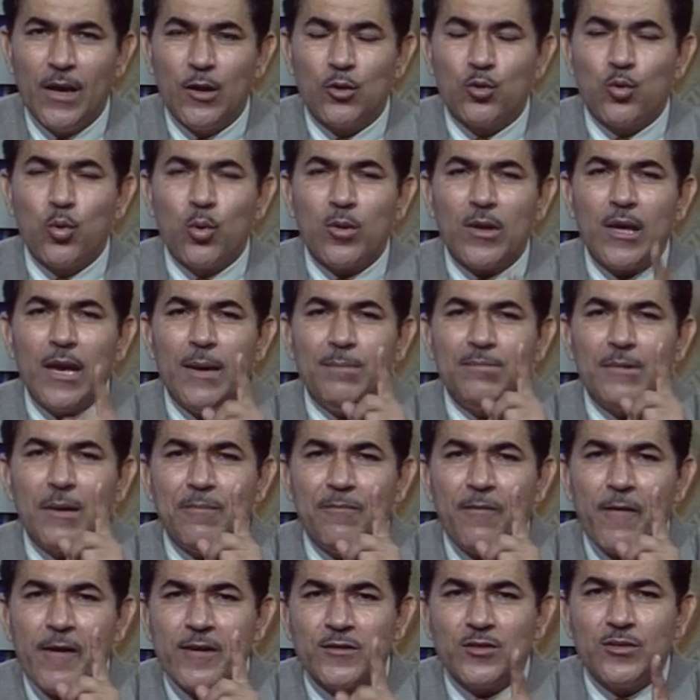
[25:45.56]
to keep the
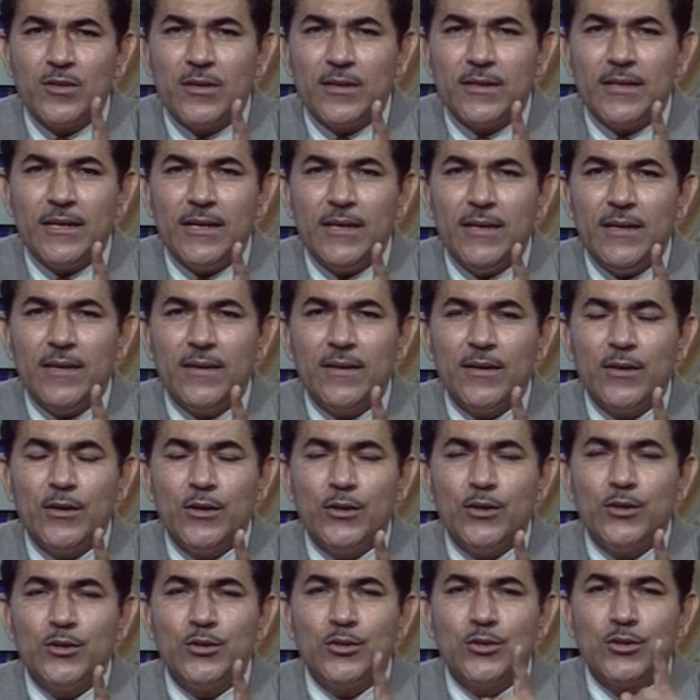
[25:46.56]
functionality
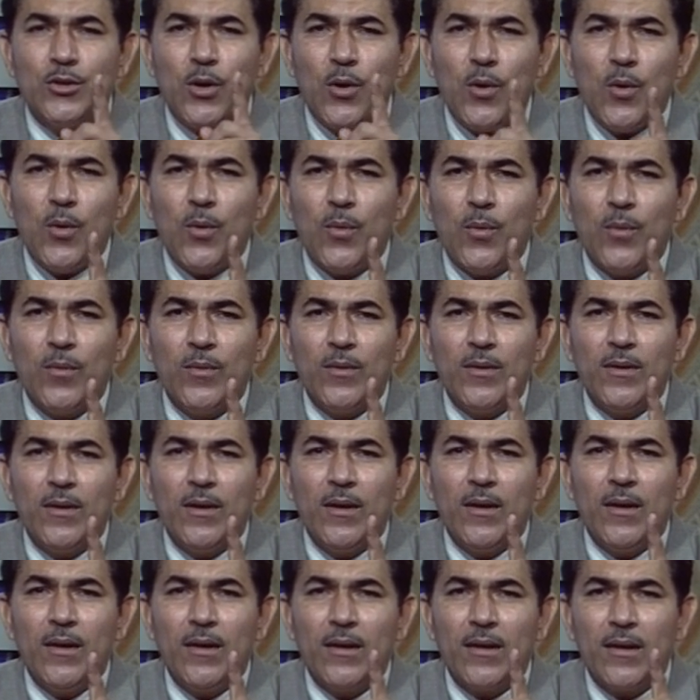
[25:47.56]
so
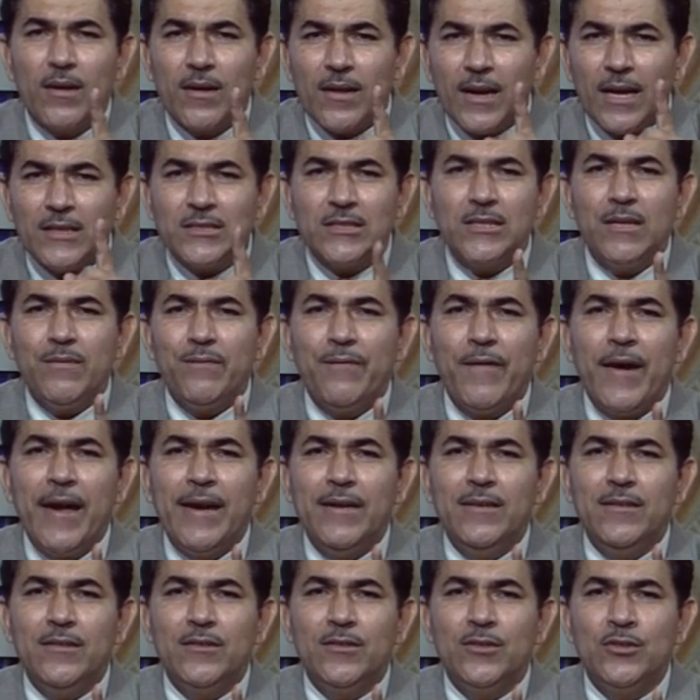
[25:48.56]

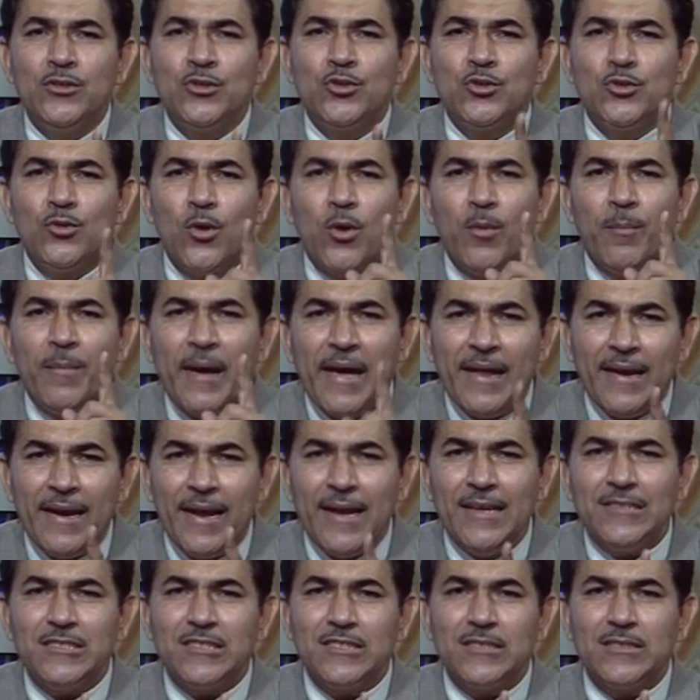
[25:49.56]
classified, so
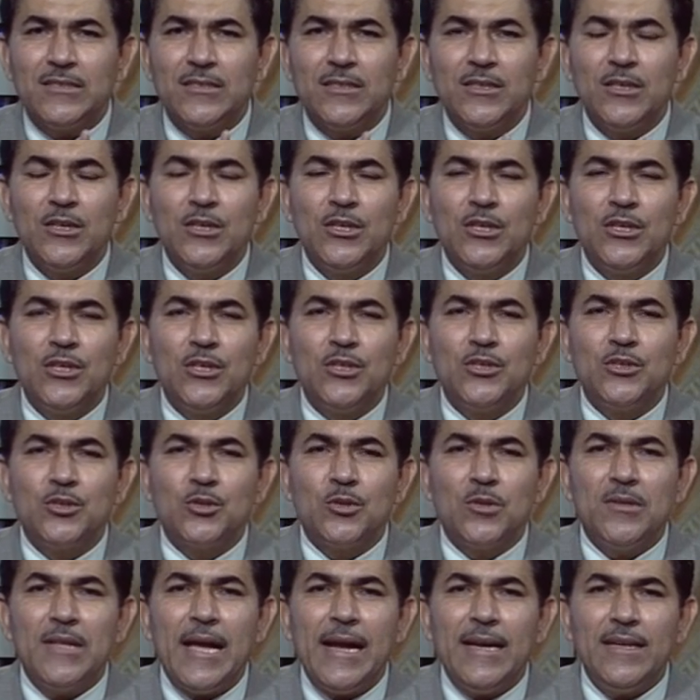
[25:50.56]
managed,
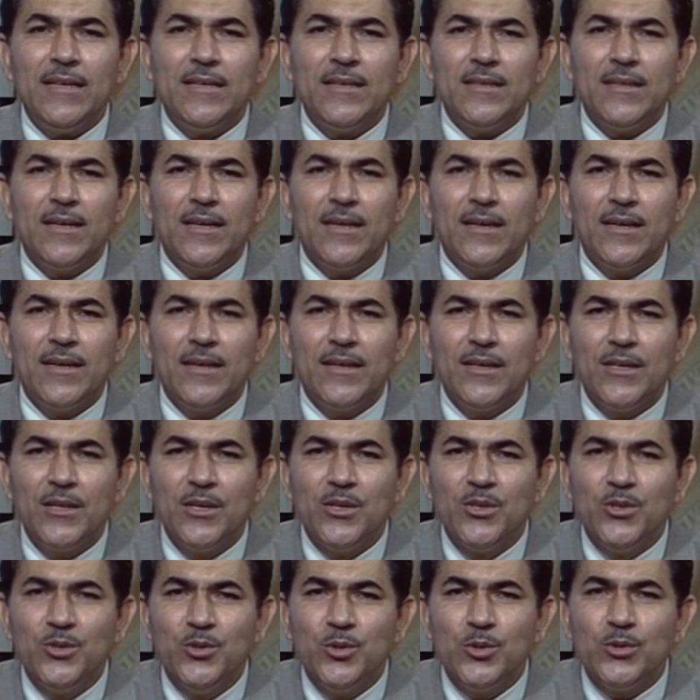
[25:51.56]
so that
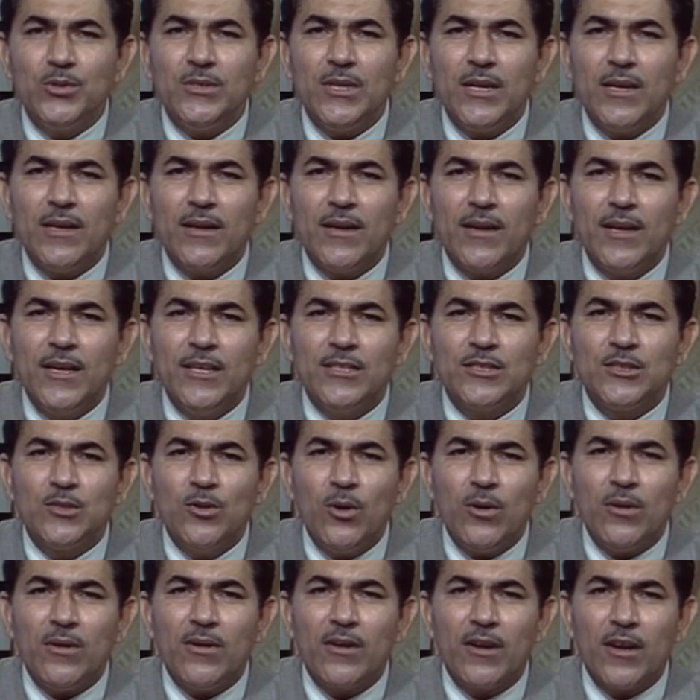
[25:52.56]
user is
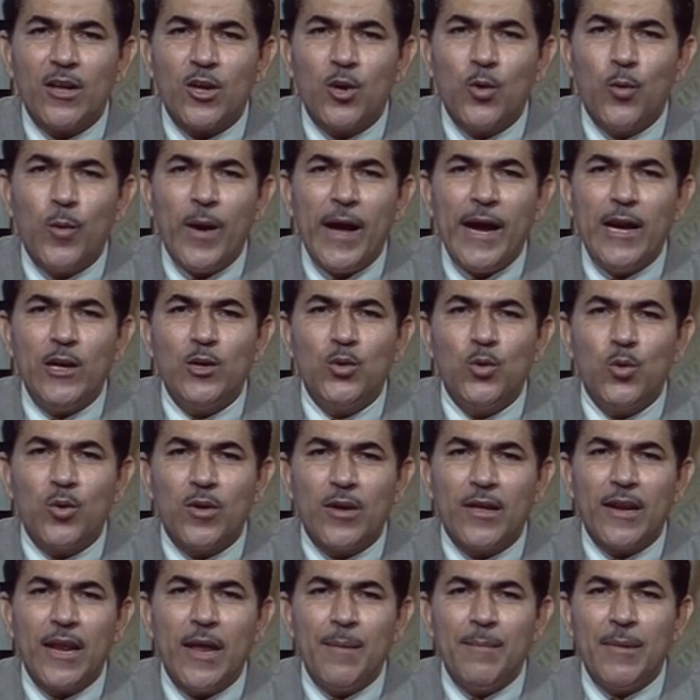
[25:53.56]
not required to
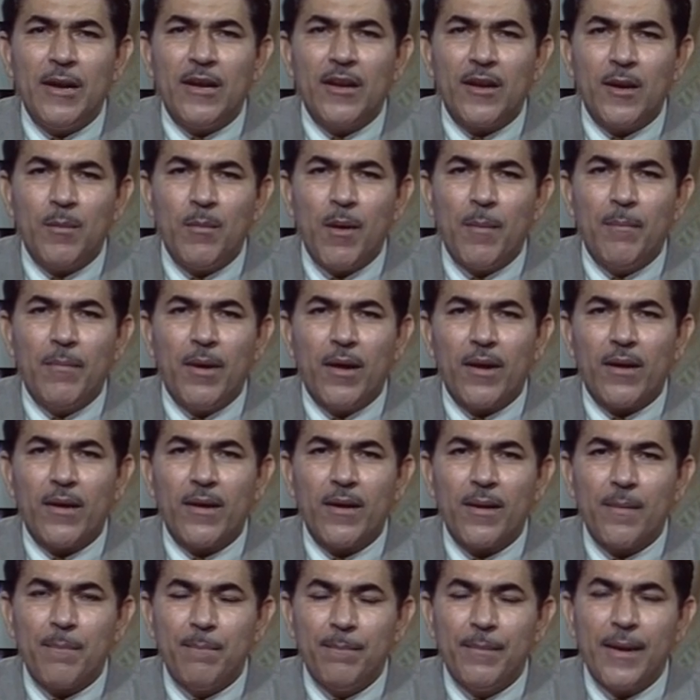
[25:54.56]
cram and remember
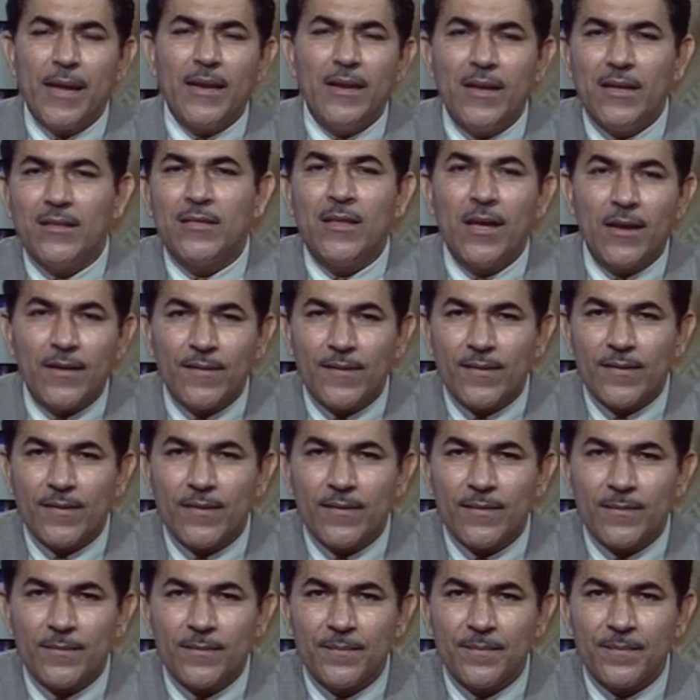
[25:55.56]
many
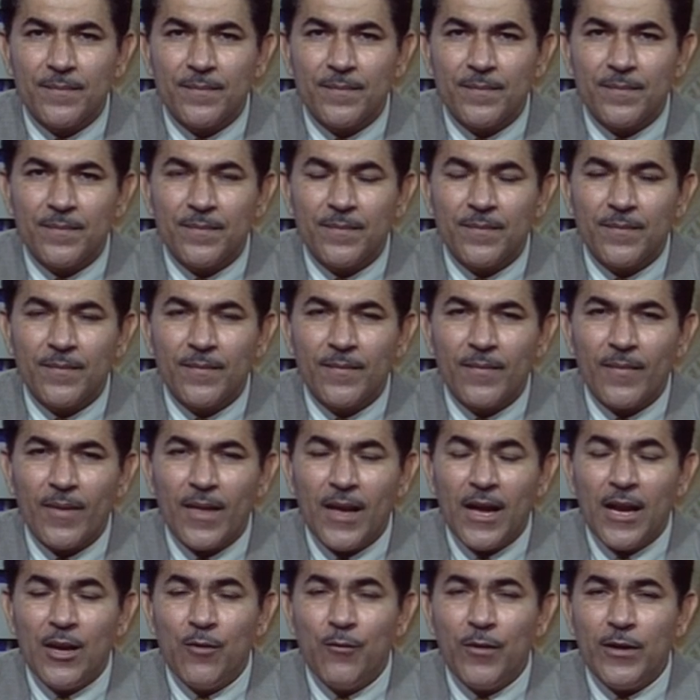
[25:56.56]
things
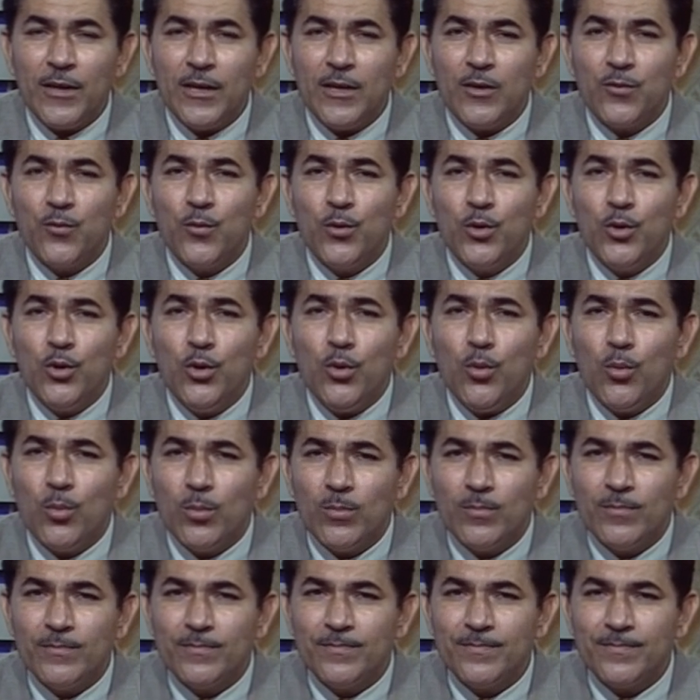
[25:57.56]
and what it would do,
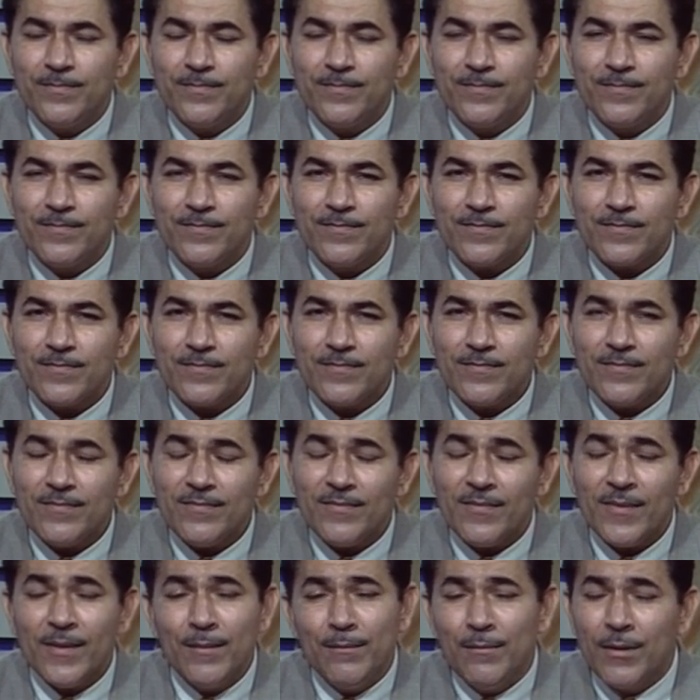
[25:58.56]

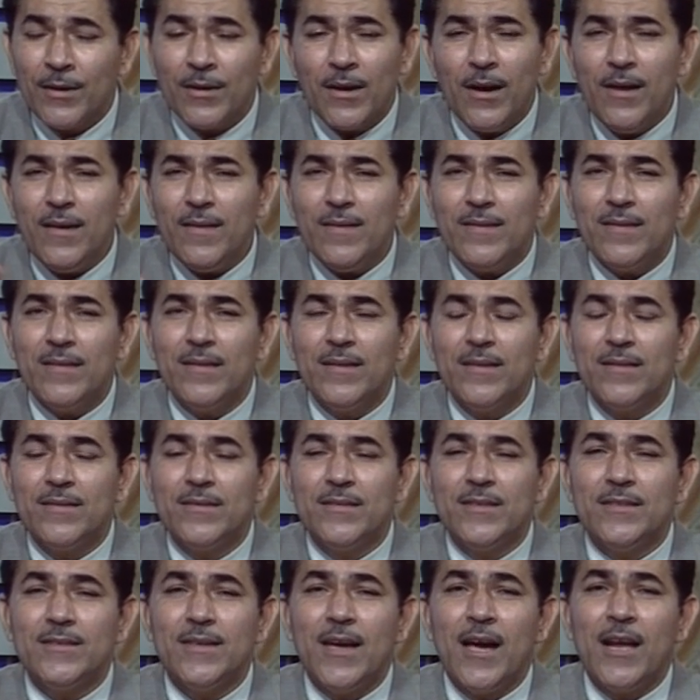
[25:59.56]
because
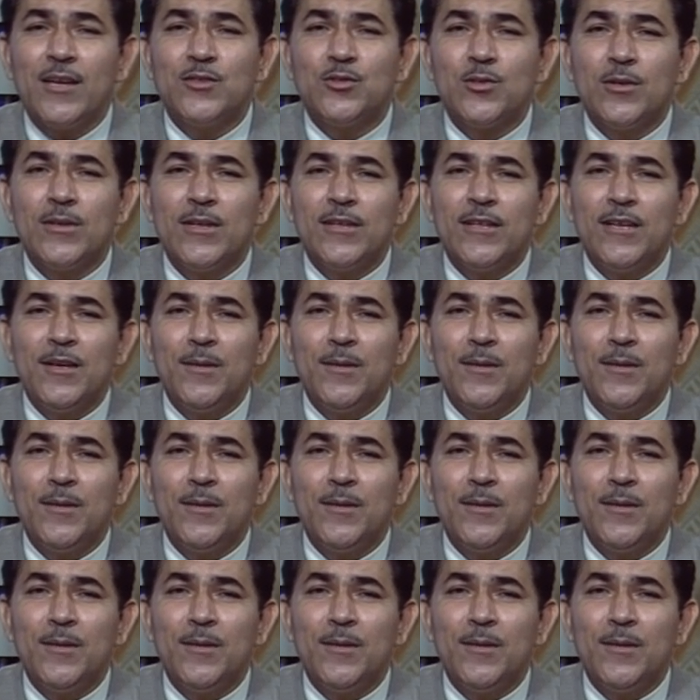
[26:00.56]
this is also another